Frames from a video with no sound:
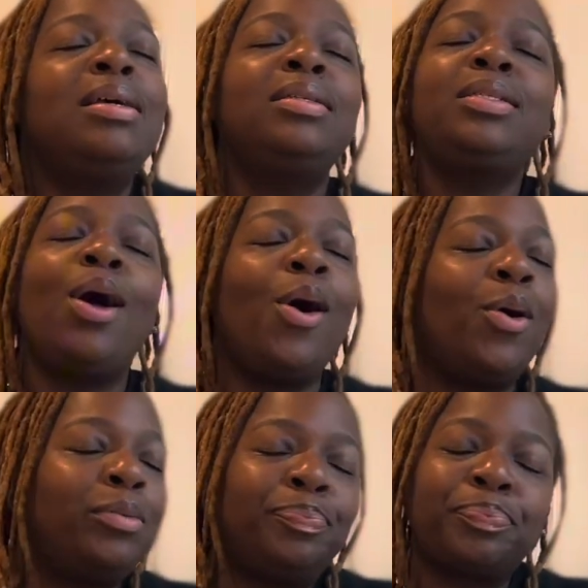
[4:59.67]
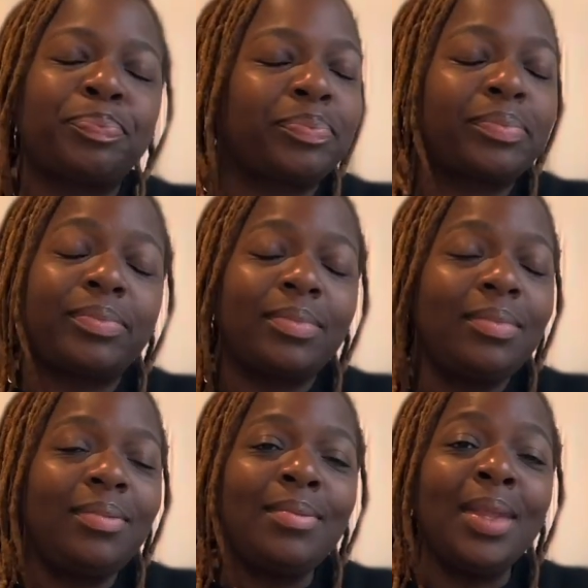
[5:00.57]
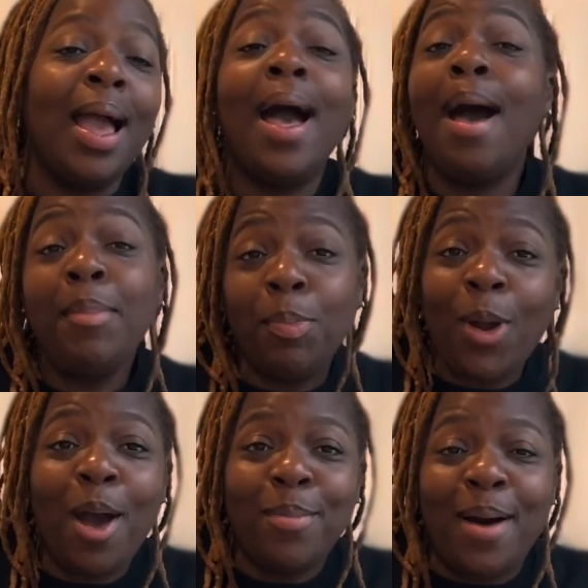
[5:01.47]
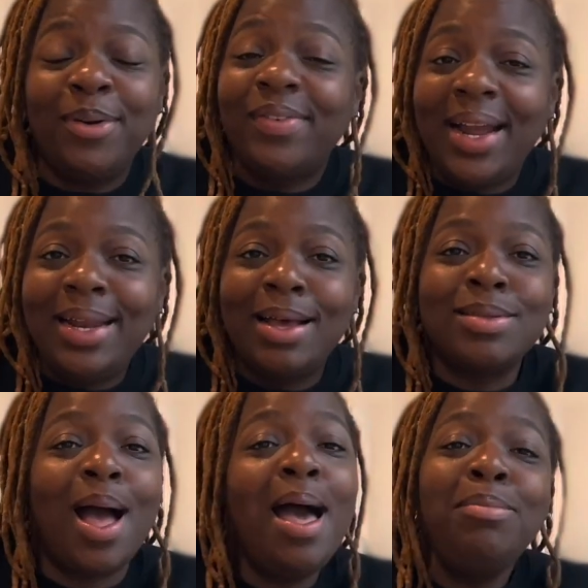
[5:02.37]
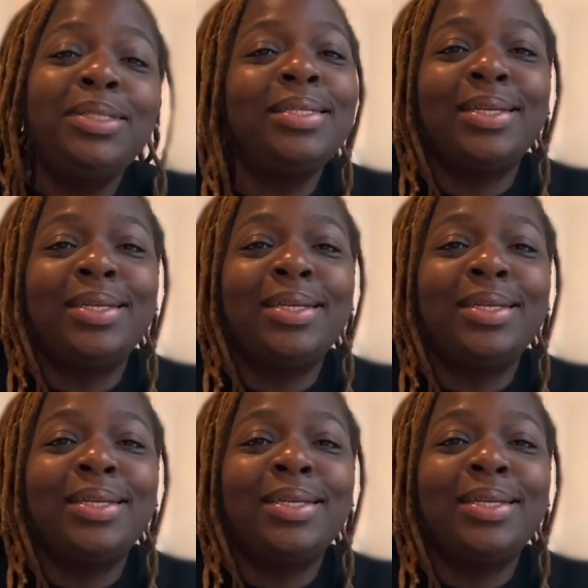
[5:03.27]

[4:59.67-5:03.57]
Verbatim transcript: So I'm a proud mama right now. So I'm just